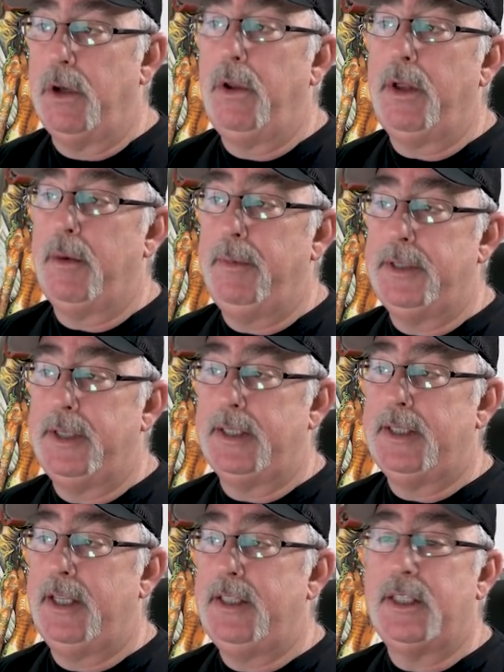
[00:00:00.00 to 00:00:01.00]
only going to be
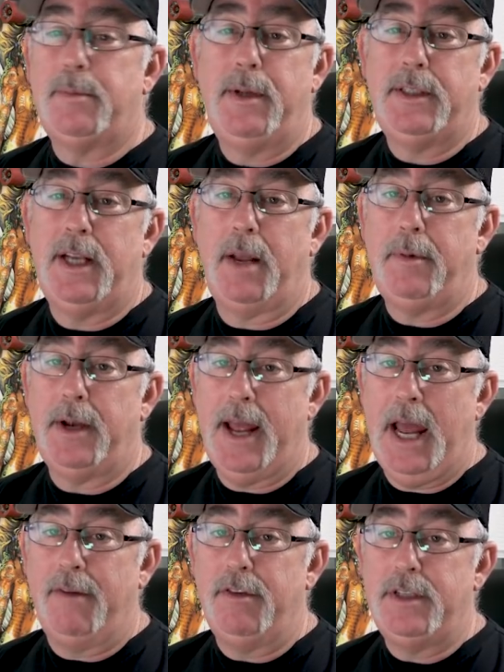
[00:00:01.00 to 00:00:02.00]
60. It just means that I'm going
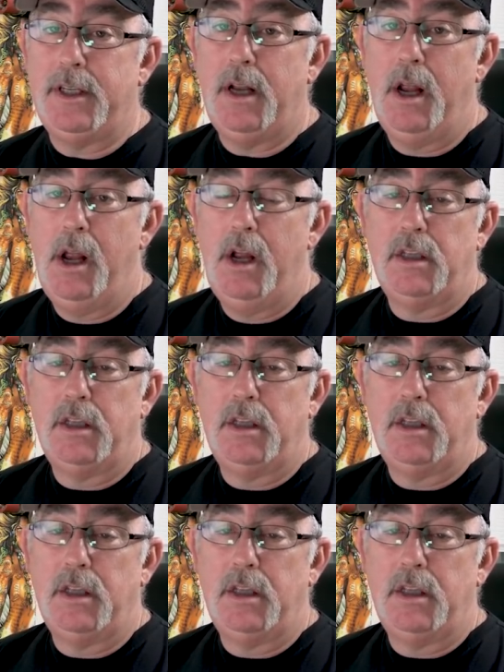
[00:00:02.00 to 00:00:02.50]
to average it.